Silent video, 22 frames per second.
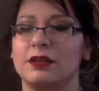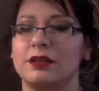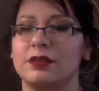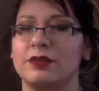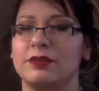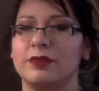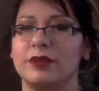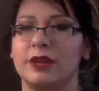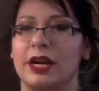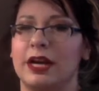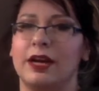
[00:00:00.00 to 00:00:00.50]

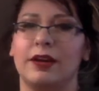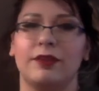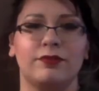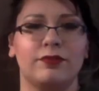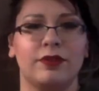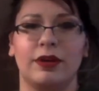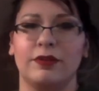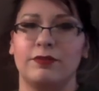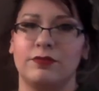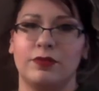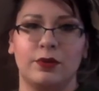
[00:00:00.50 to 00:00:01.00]
different. I
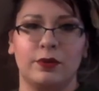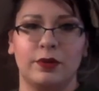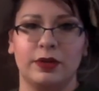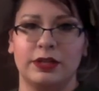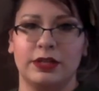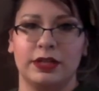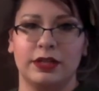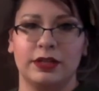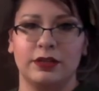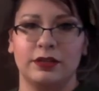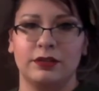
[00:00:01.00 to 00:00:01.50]
have no
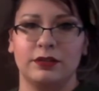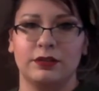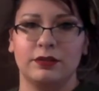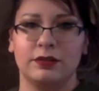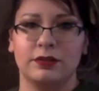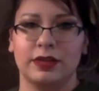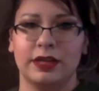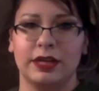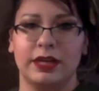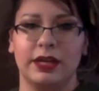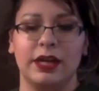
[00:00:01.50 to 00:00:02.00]
idea,
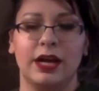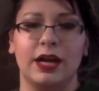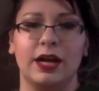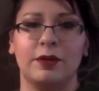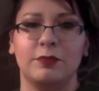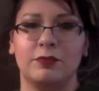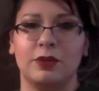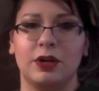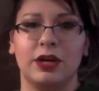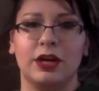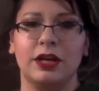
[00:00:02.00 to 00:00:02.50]
okay?
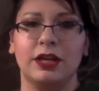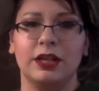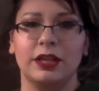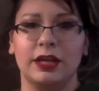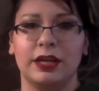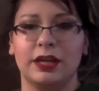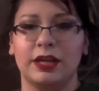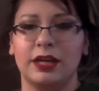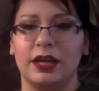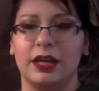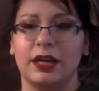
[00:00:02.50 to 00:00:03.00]
I'm not
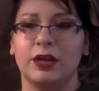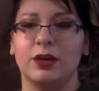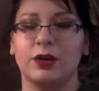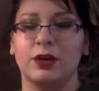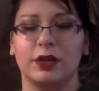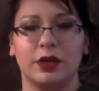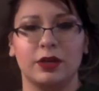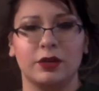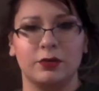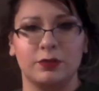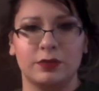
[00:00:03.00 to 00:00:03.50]
like a
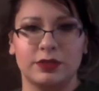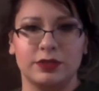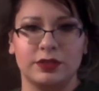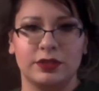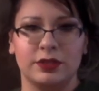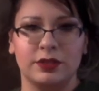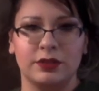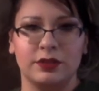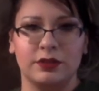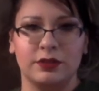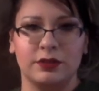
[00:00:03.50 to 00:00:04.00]
cooking wizard,